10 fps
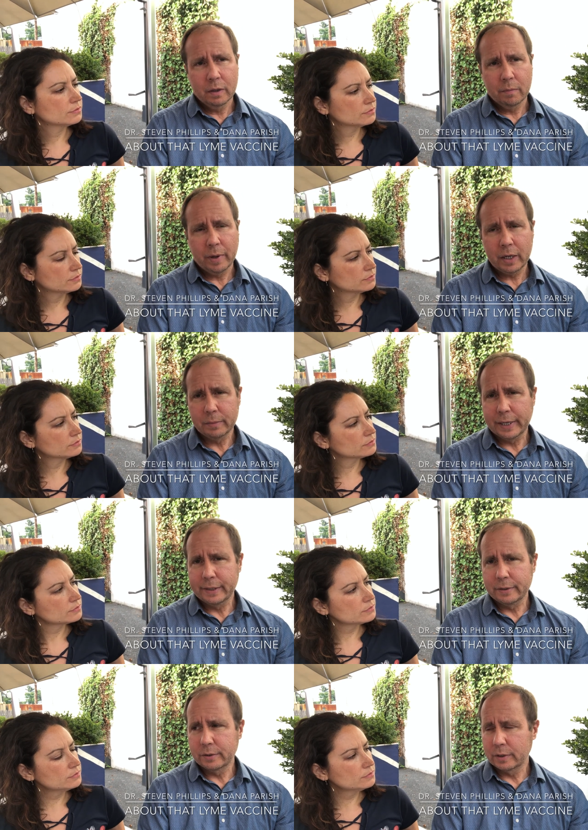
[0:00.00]
Speaker 1: the bottom
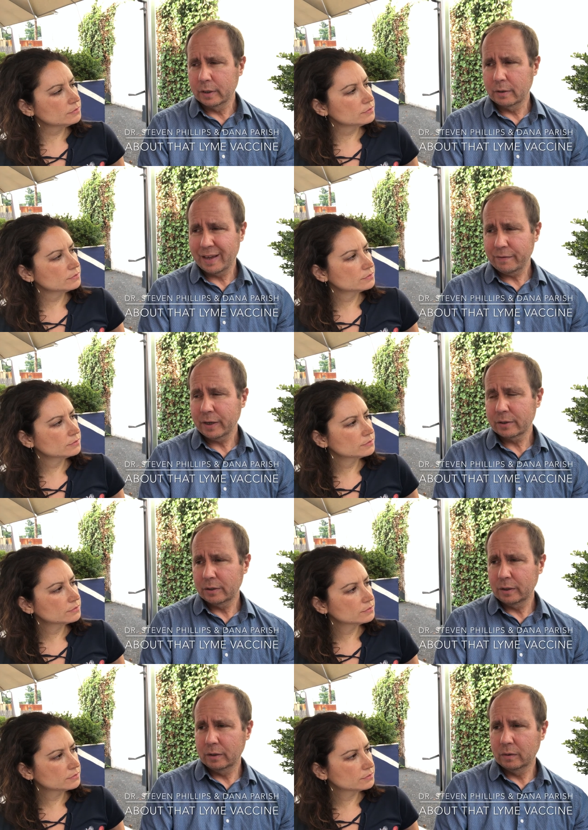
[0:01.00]
line is that that
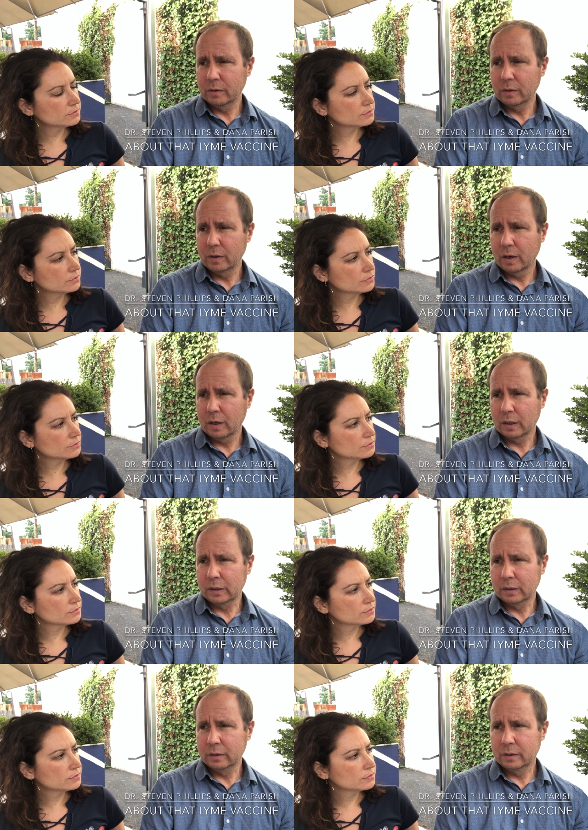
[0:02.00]
vaccine
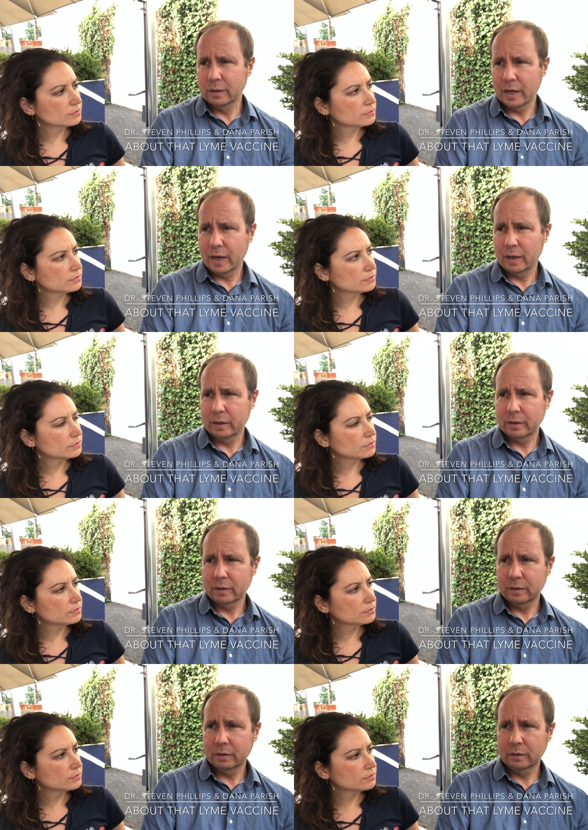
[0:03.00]
uh, did not
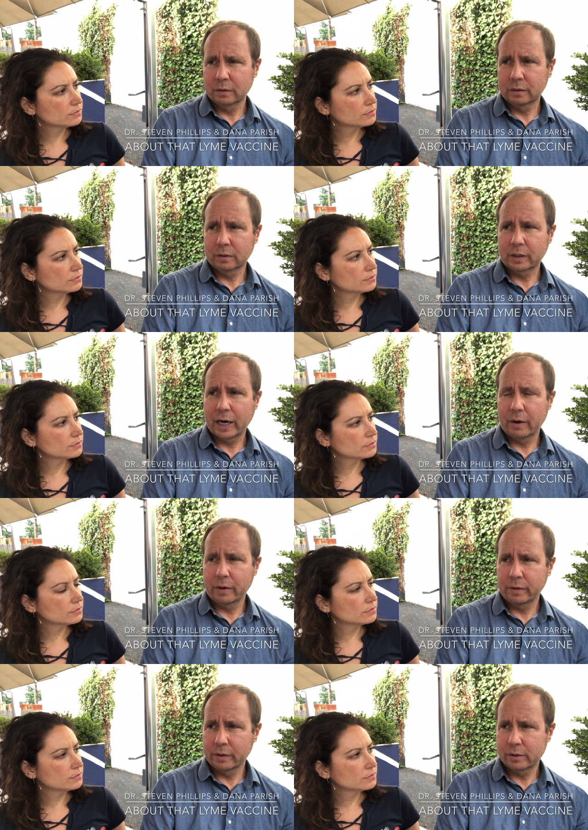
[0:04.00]

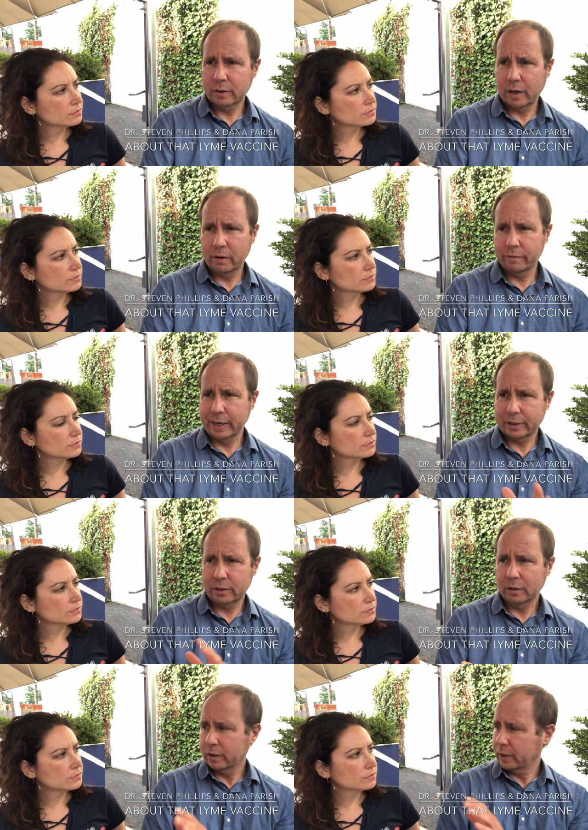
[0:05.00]
carry this kind of
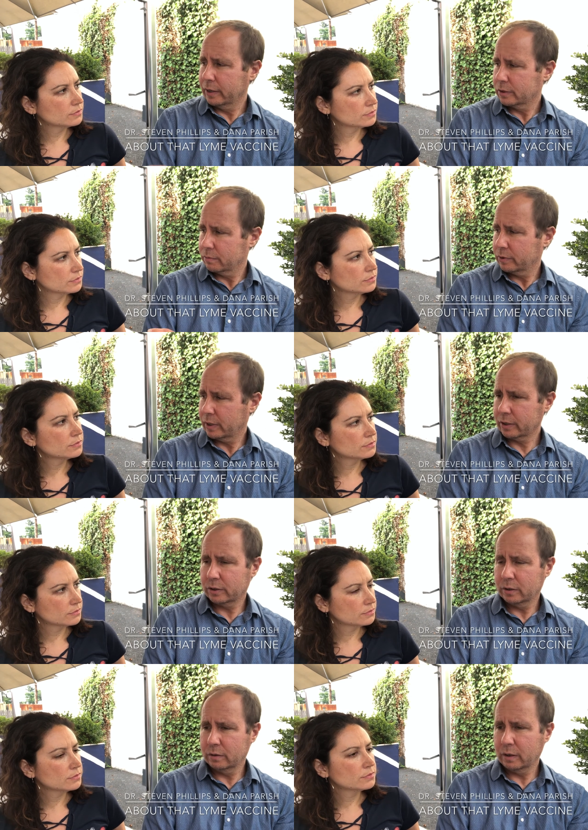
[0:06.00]
vaccine litigation
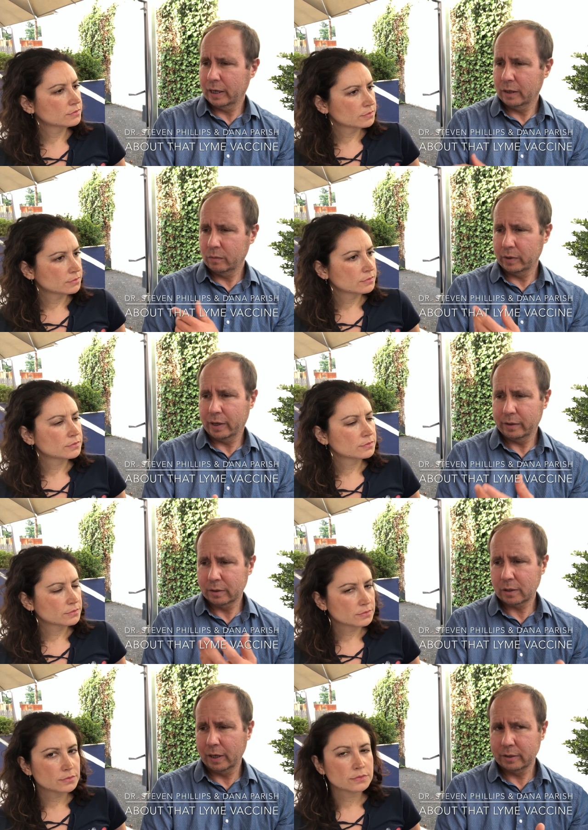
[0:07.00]
protection, and when they had
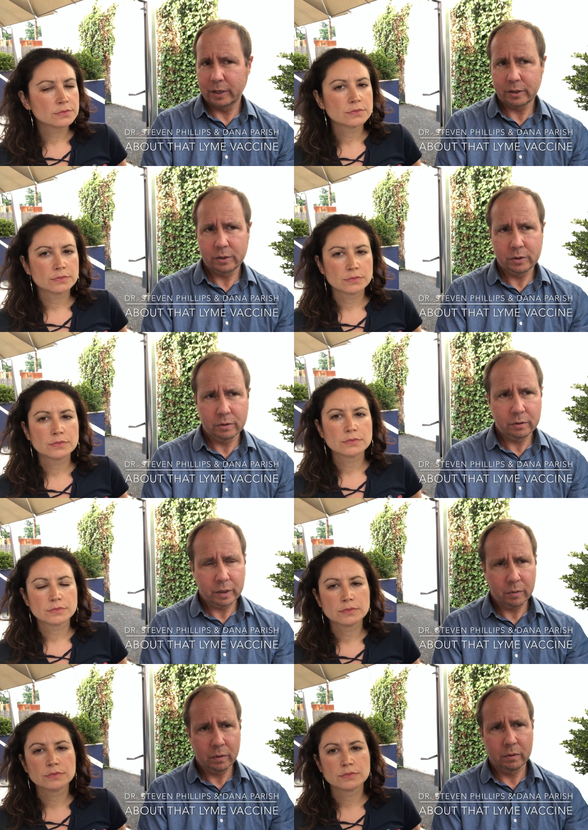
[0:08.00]
this class action suit,
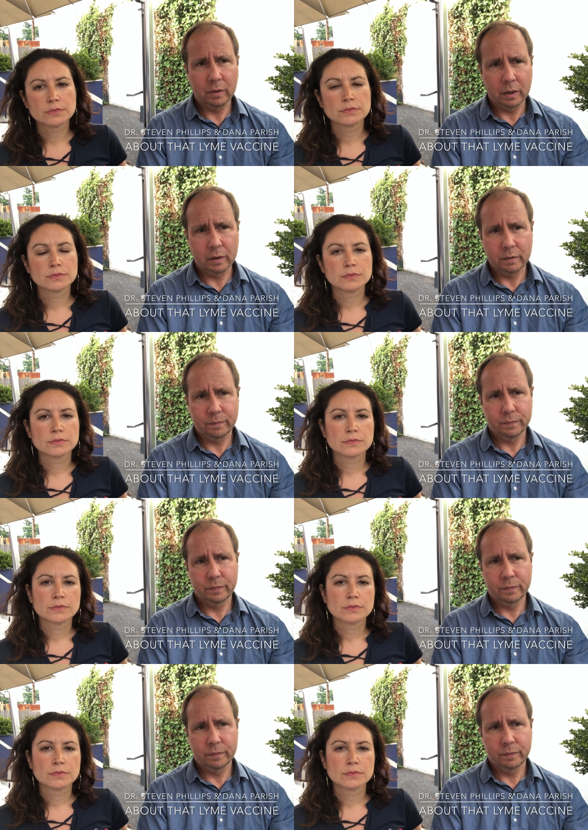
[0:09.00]
they were, um,